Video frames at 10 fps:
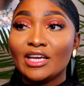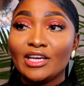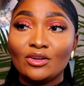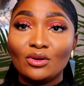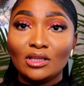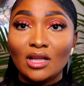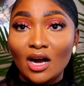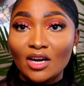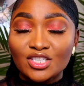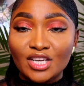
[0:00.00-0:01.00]

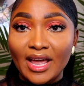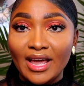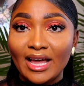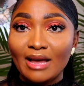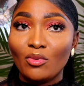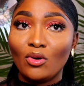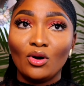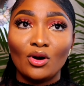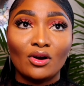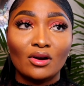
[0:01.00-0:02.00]
large cap
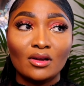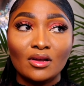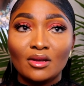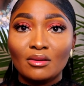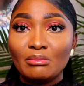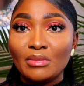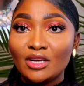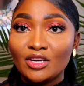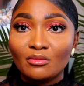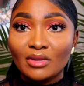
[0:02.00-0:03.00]
or
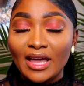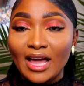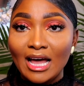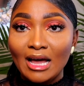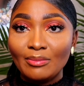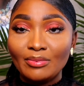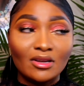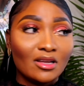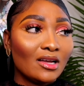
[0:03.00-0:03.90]
medium cap.